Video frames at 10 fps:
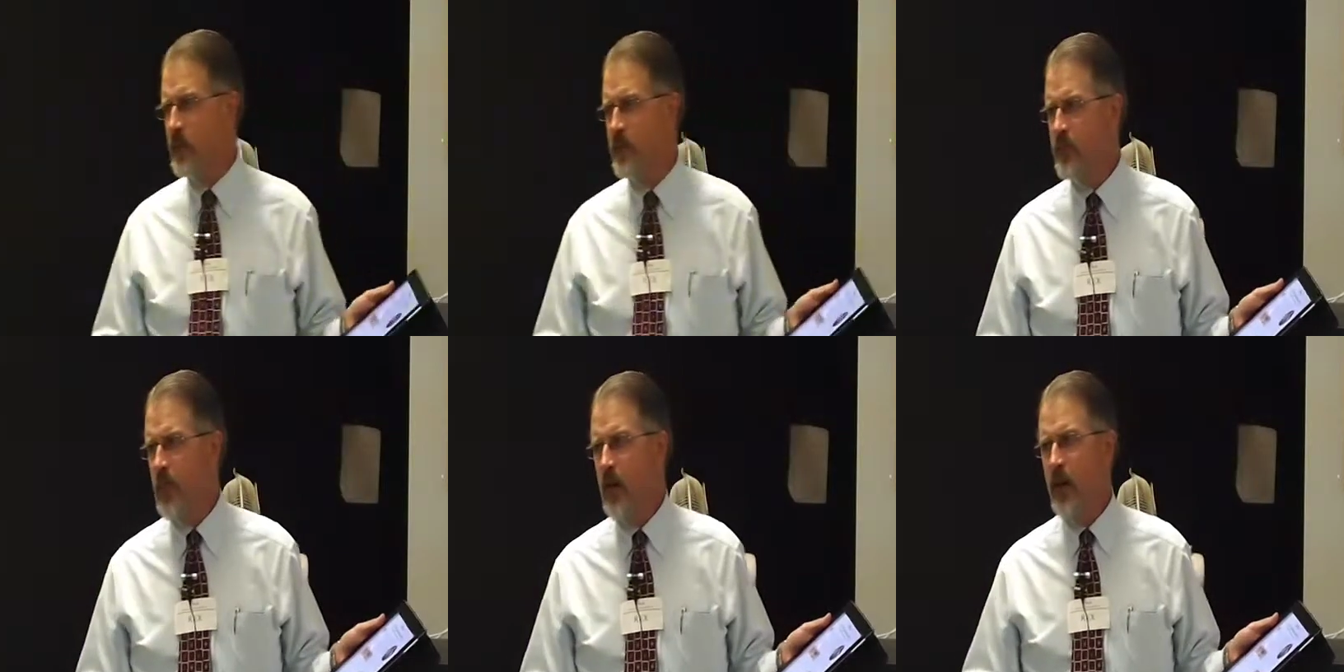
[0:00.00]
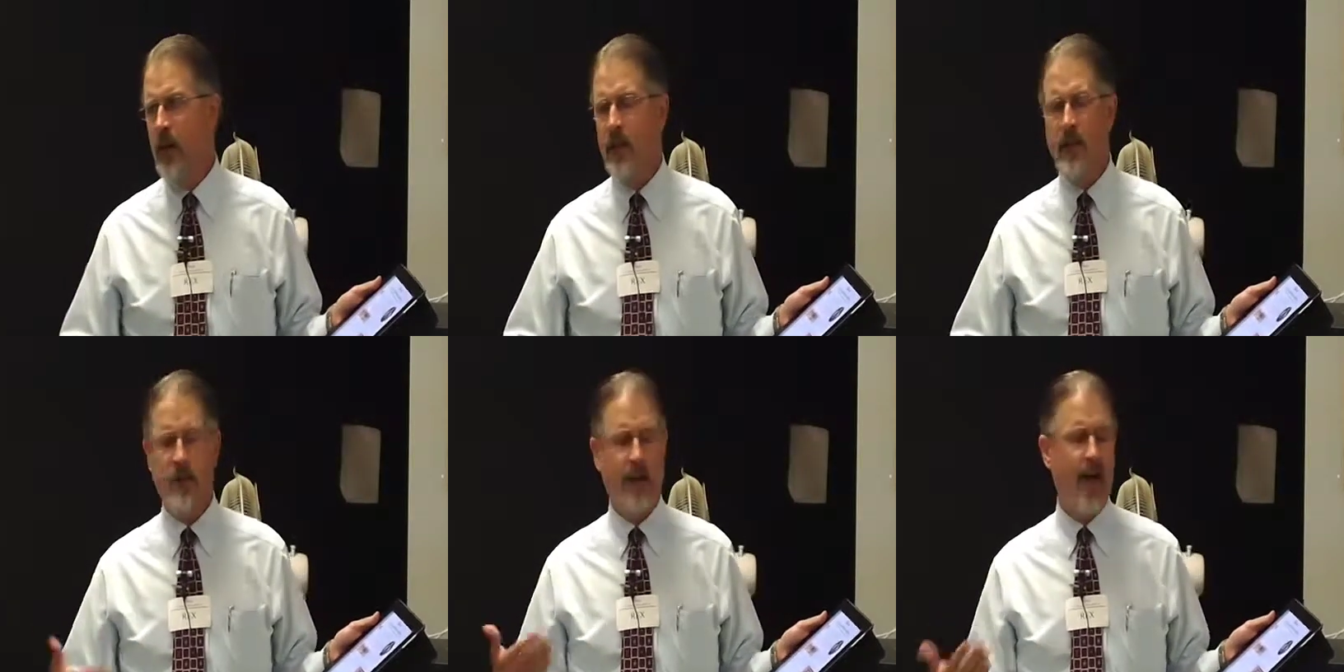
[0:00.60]
And then
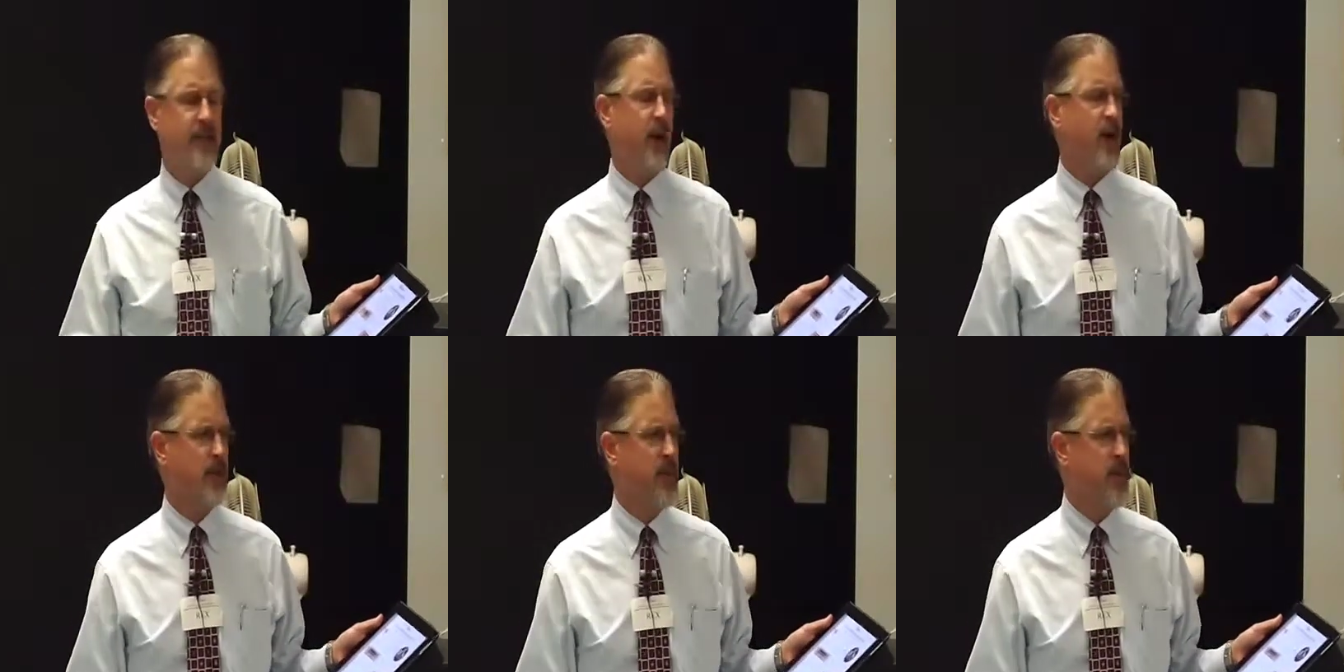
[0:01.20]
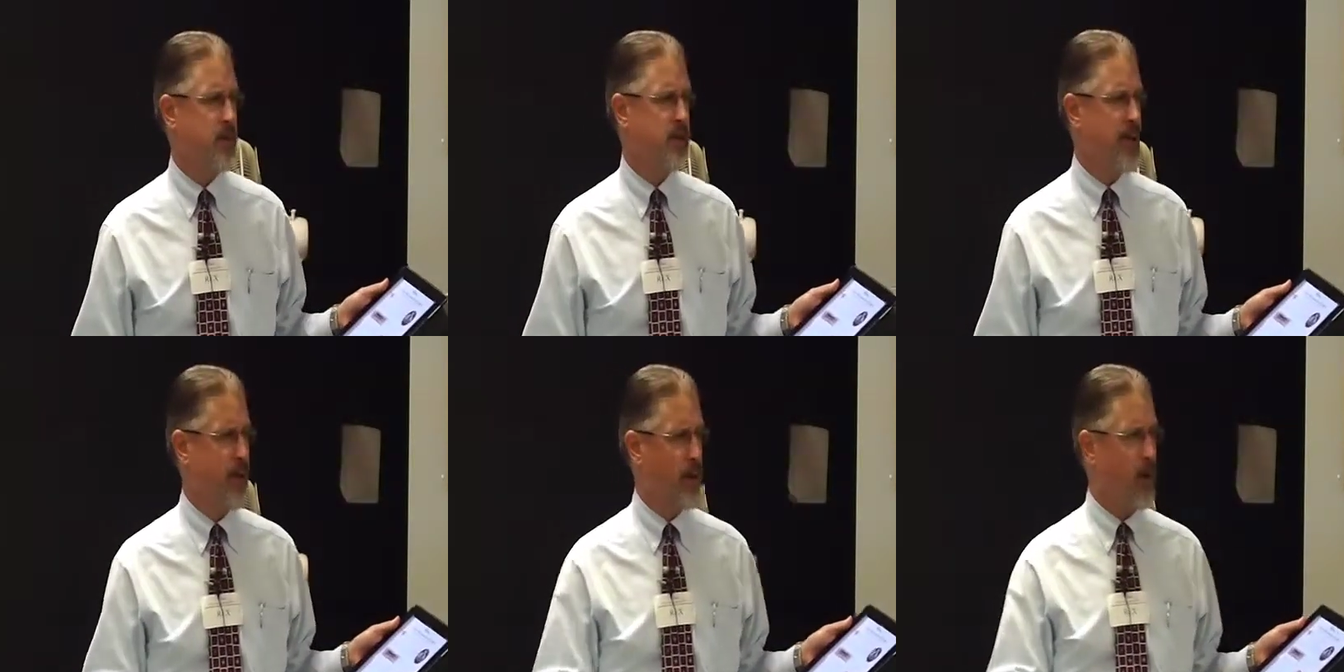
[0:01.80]
this guy Charles Peterson
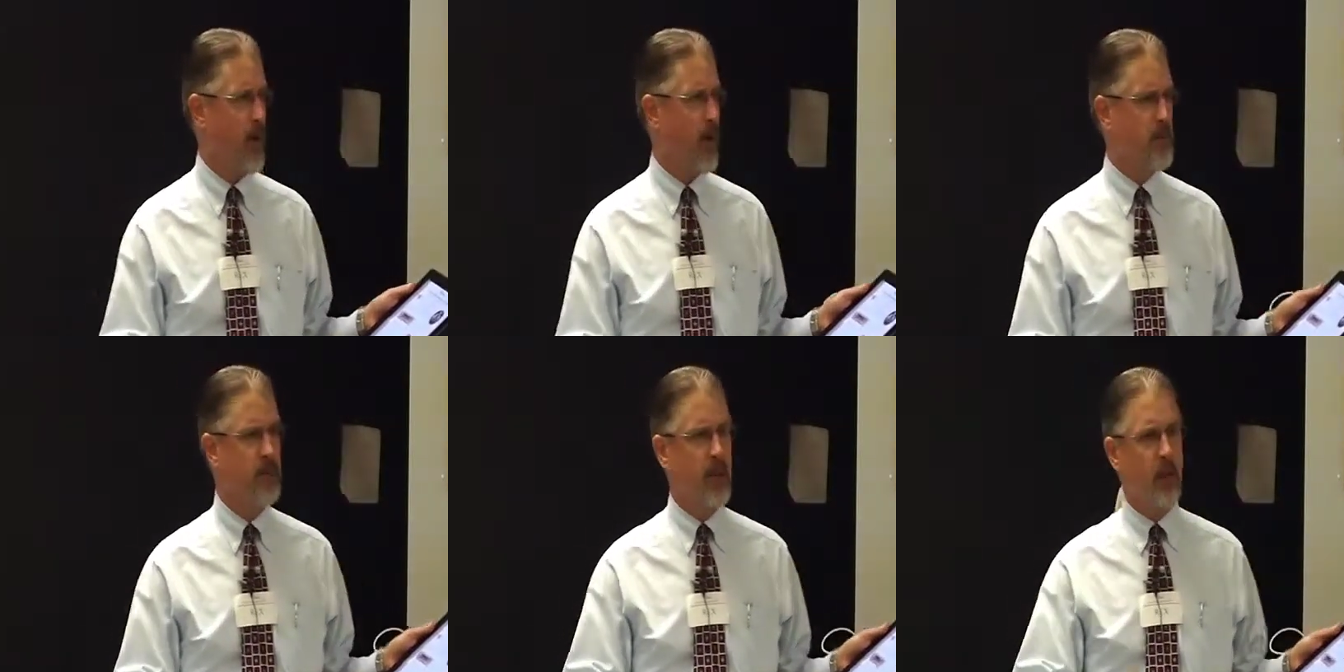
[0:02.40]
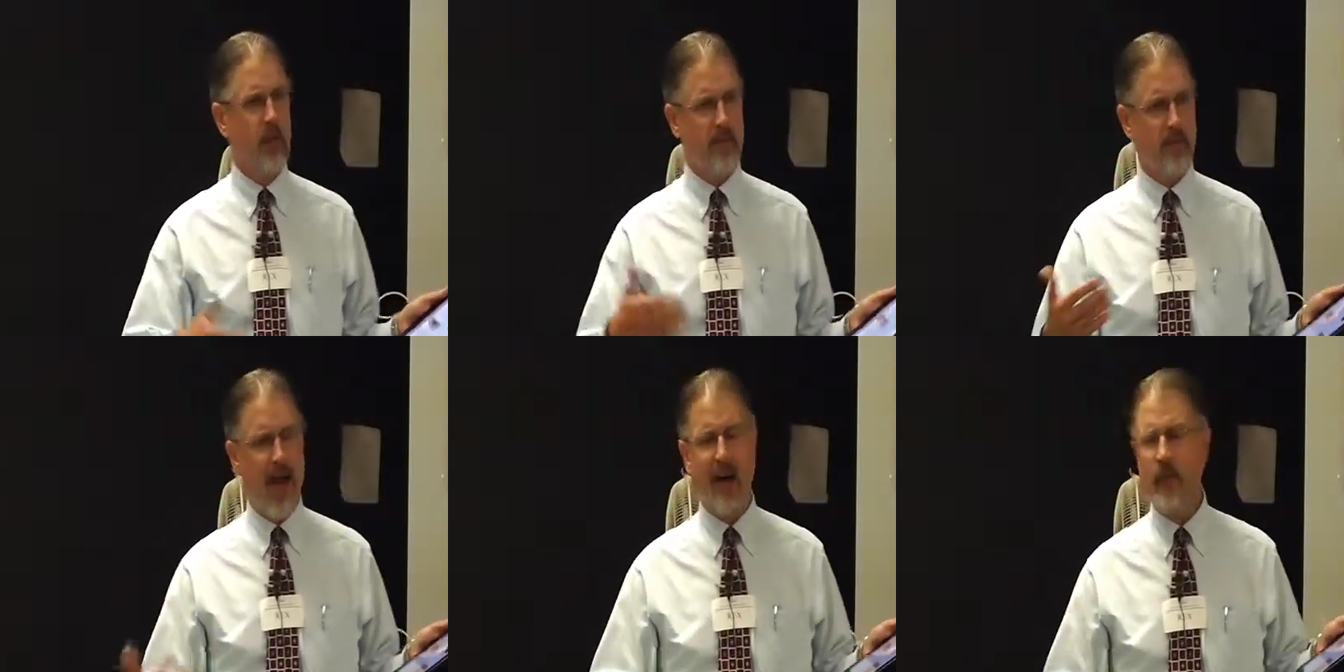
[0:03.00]
came along with
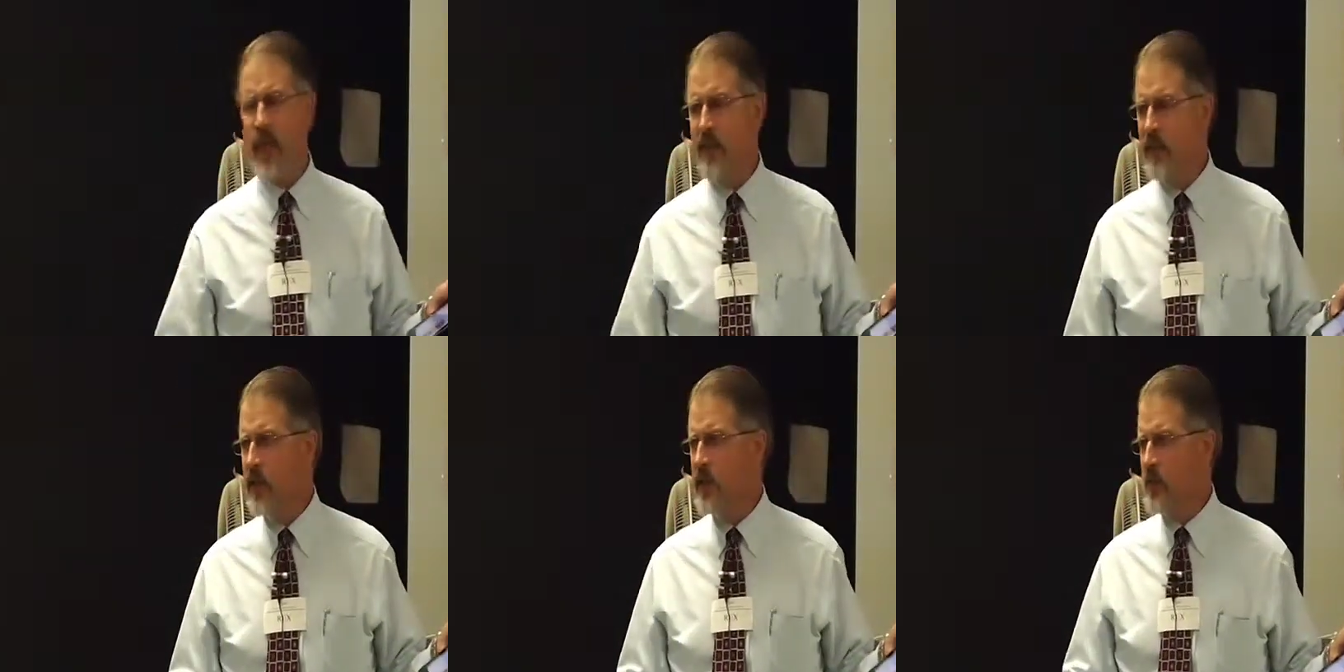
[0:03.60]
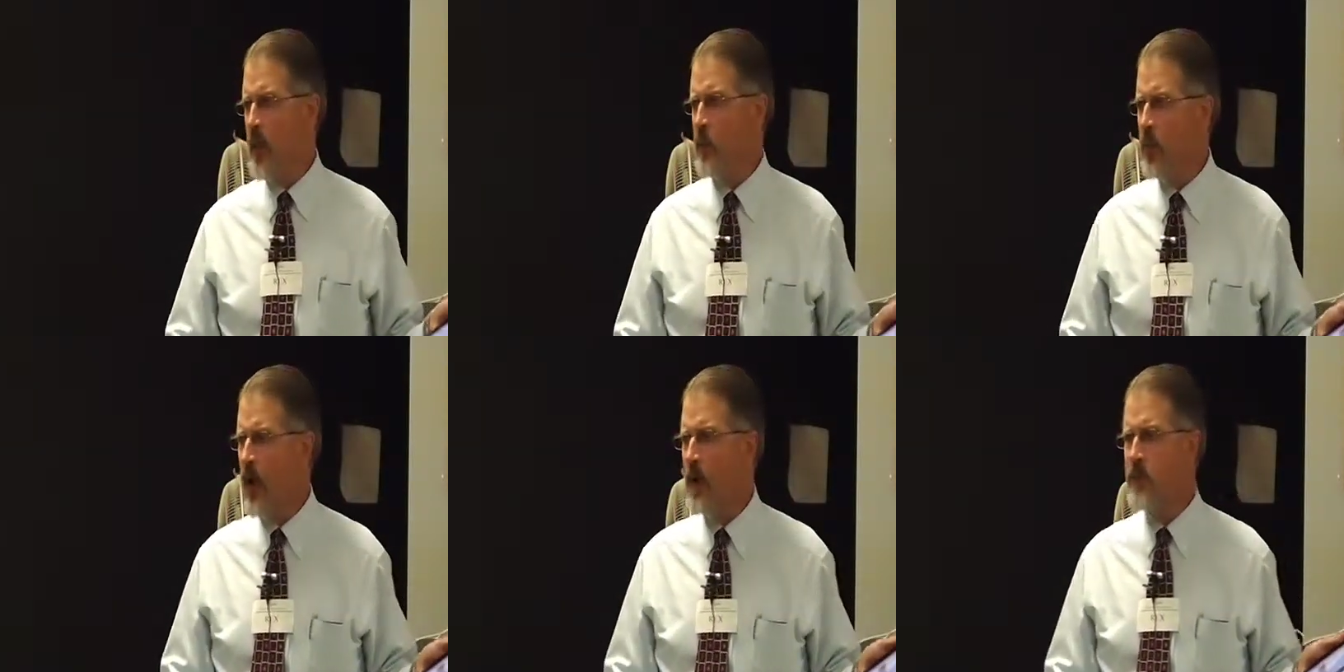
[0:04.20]
some novel ideas about
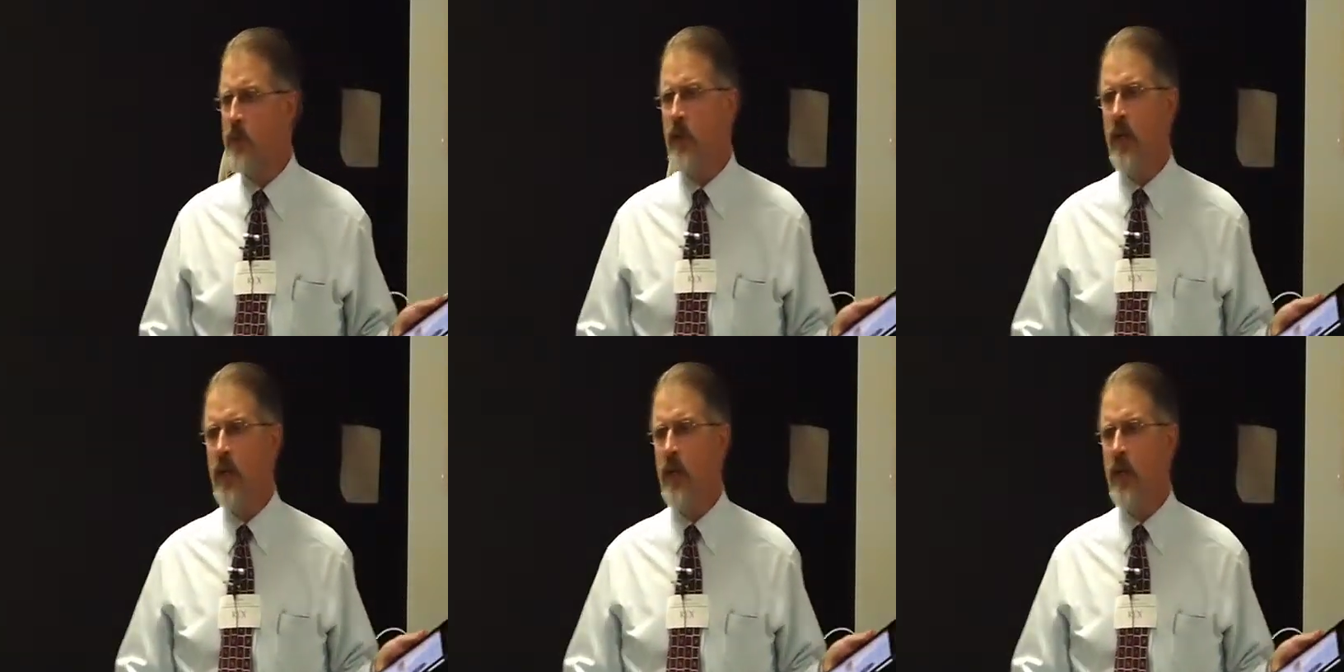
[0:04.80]
pipes,